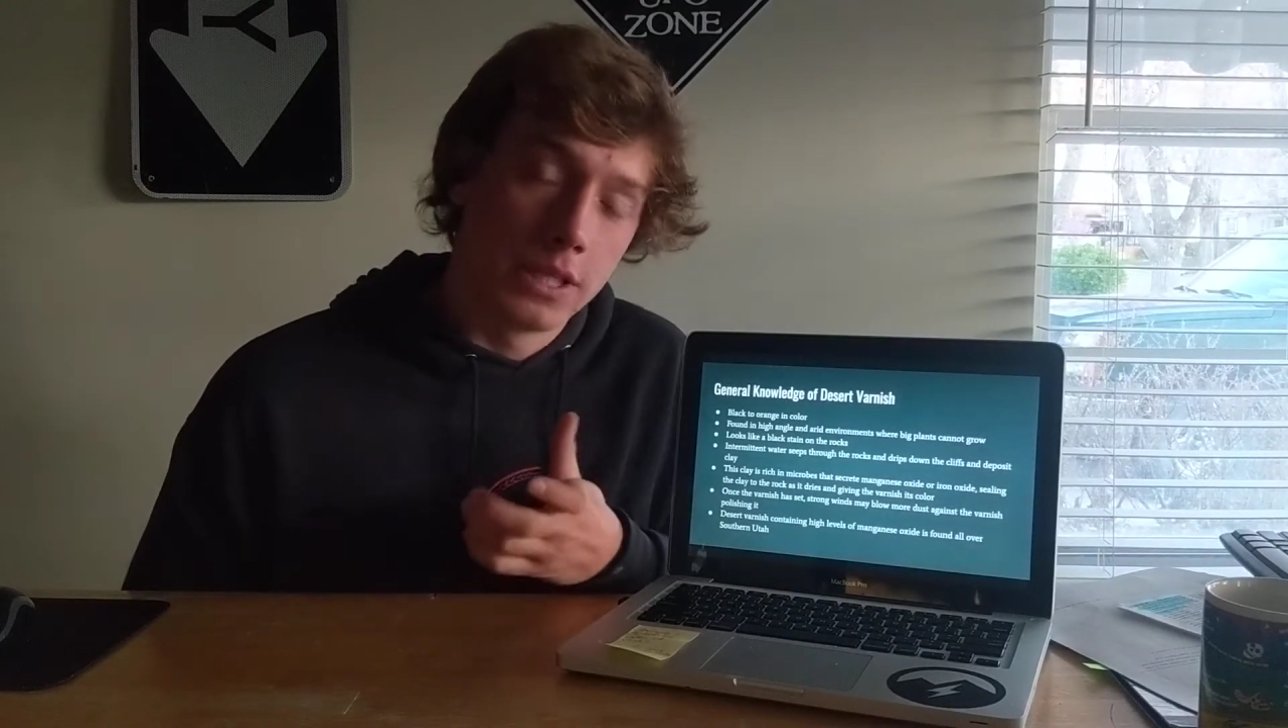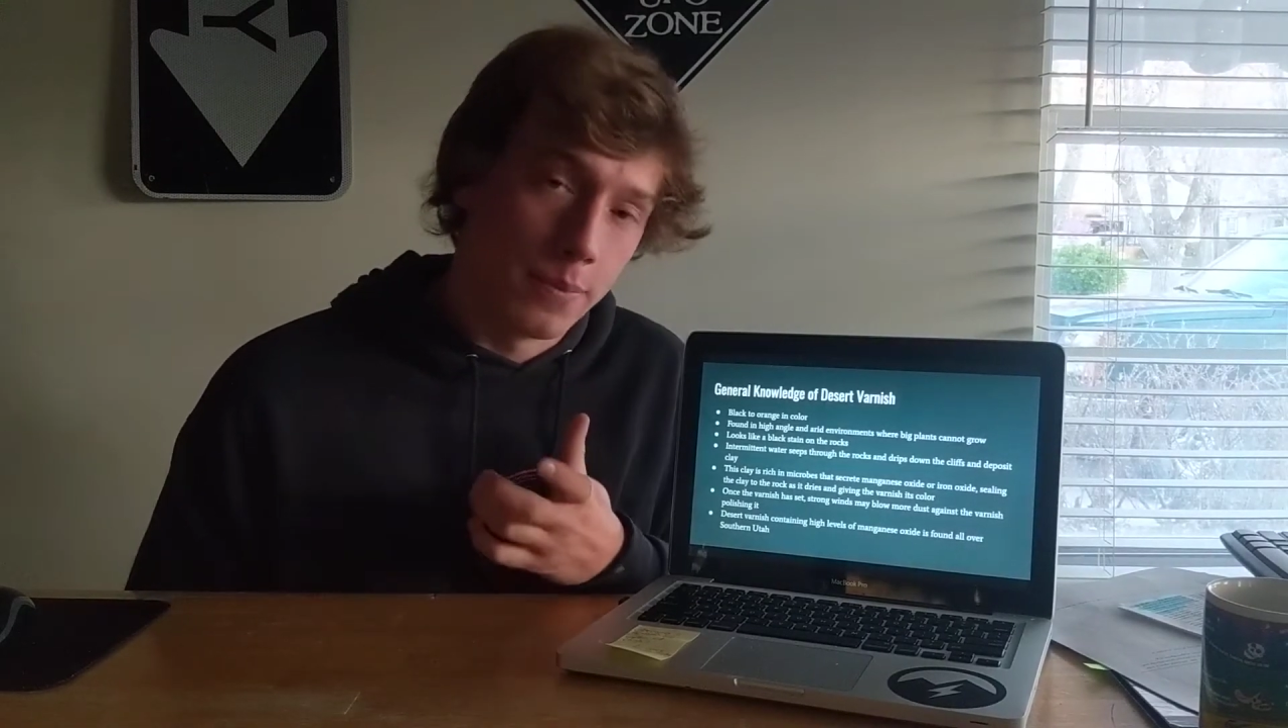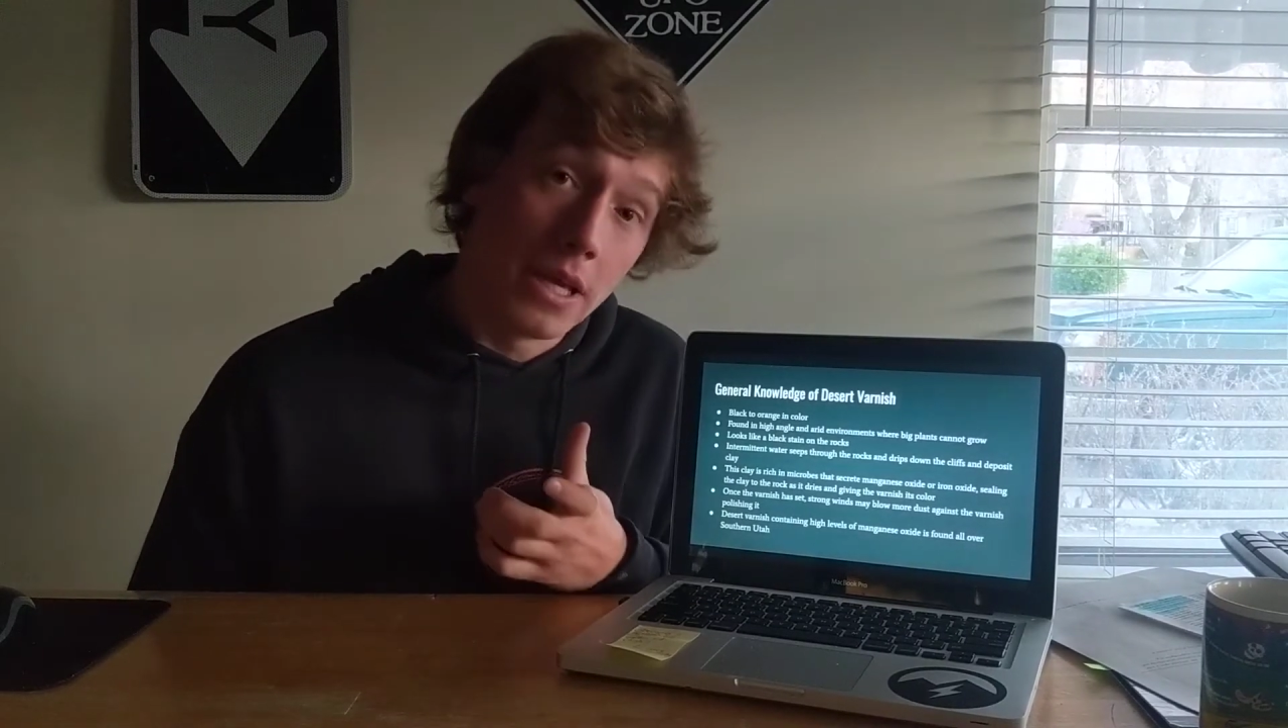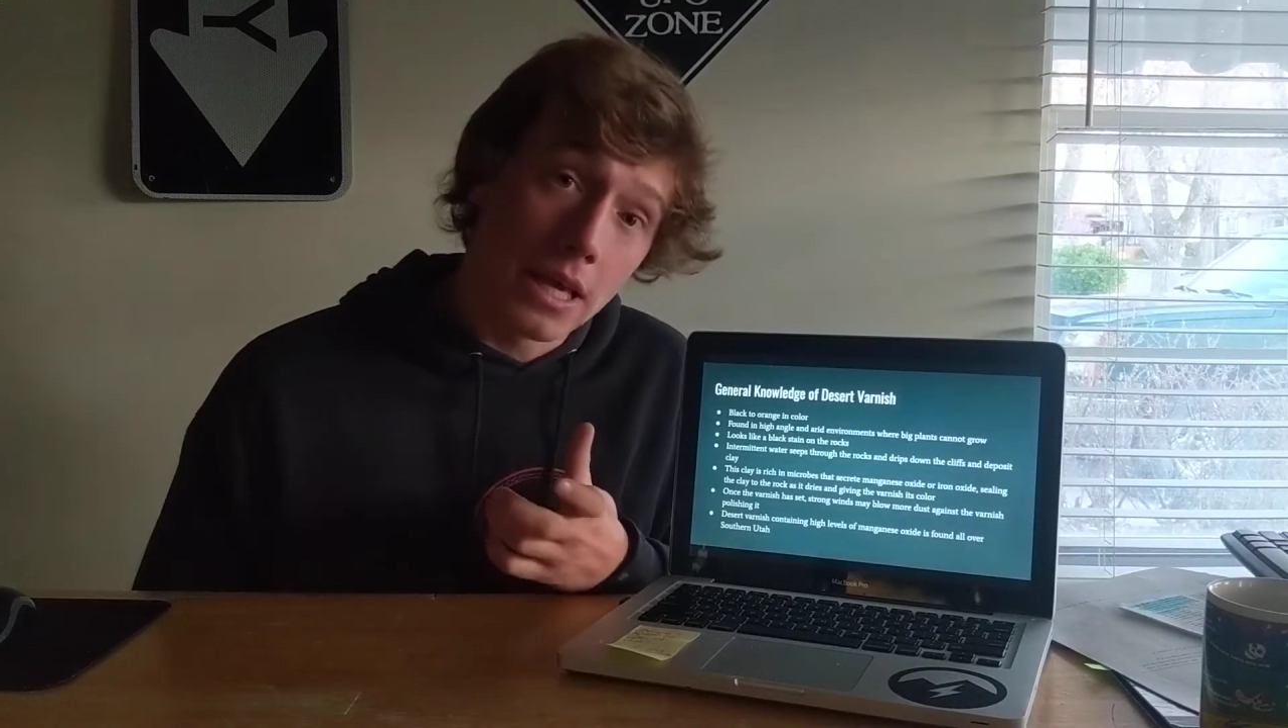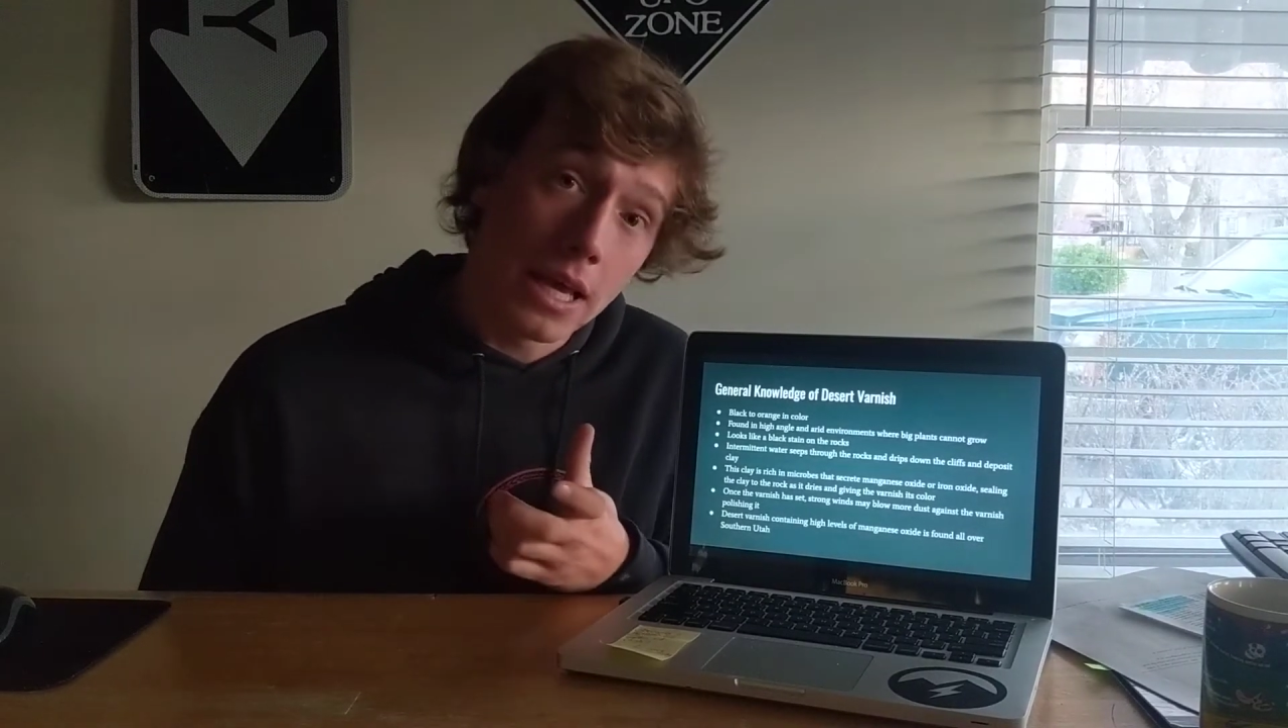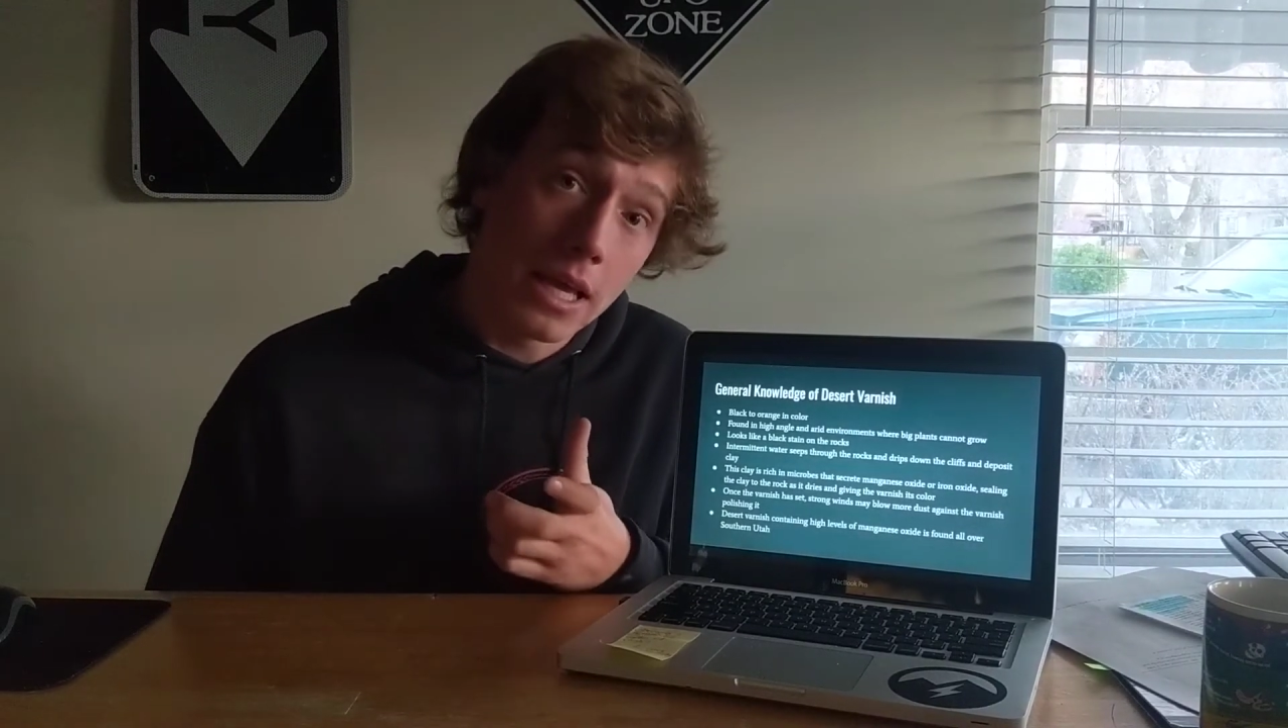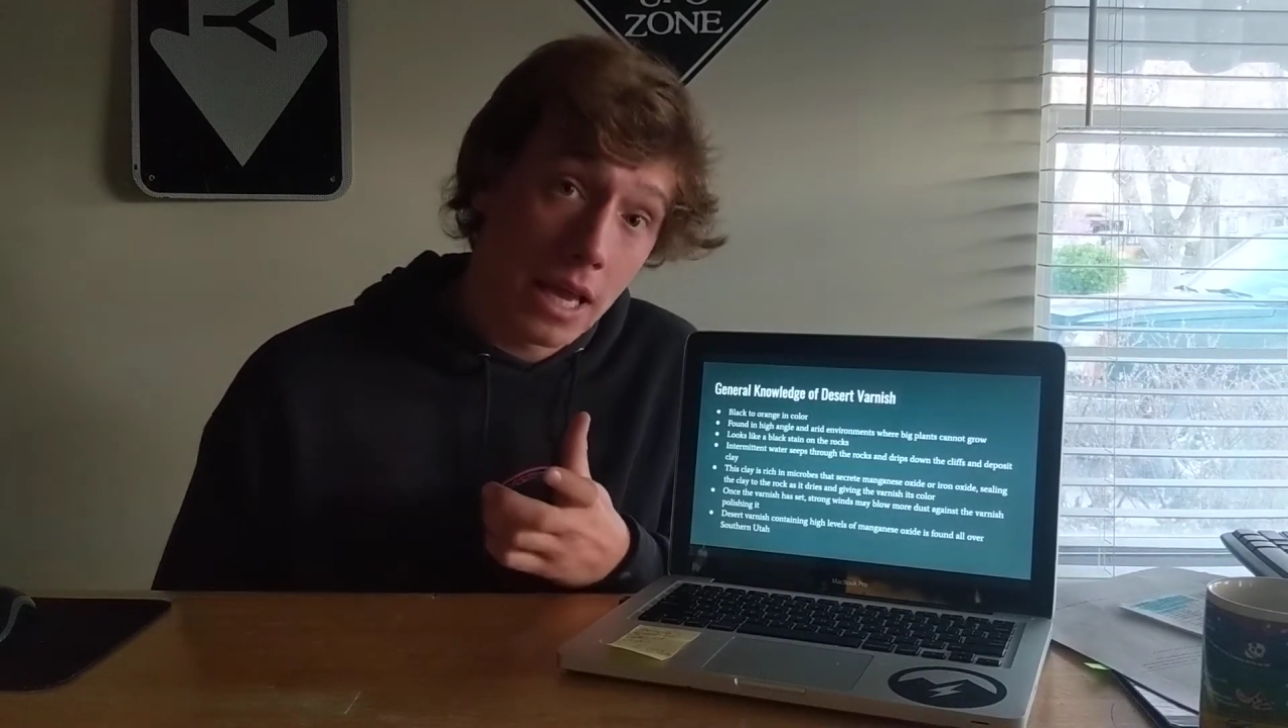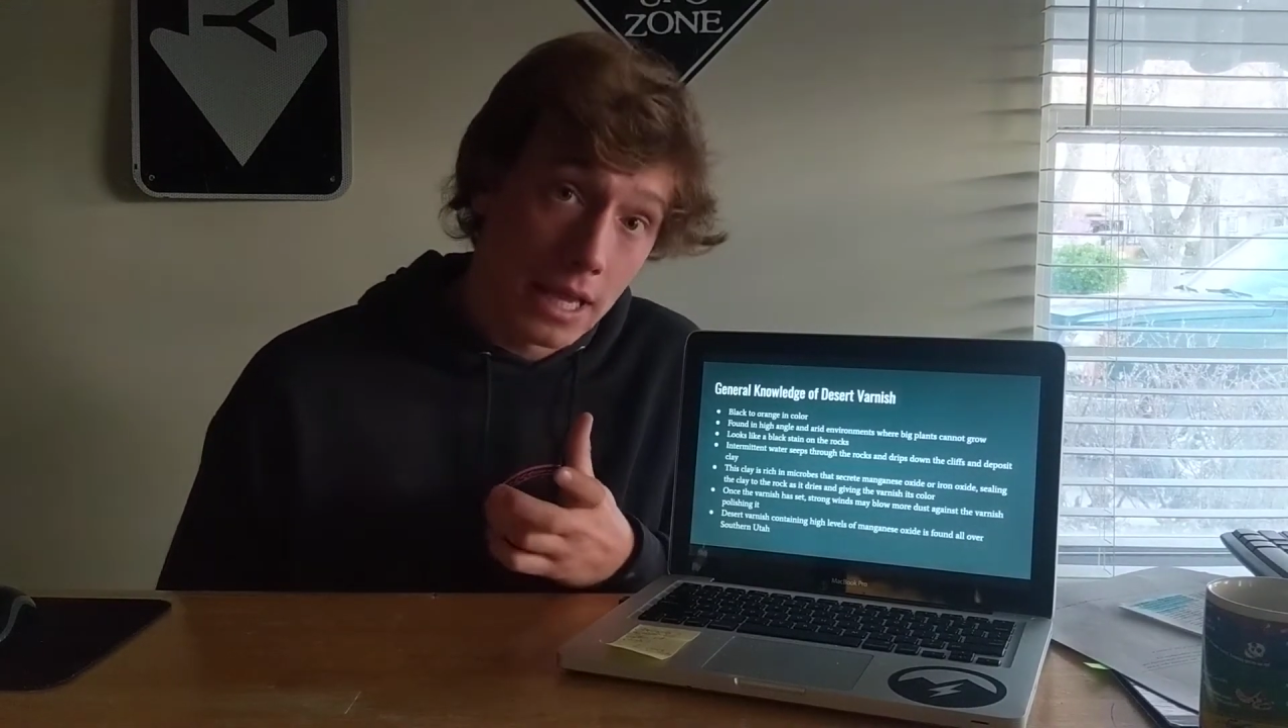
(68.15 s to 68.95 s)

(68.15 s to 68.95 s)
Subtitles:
speaking,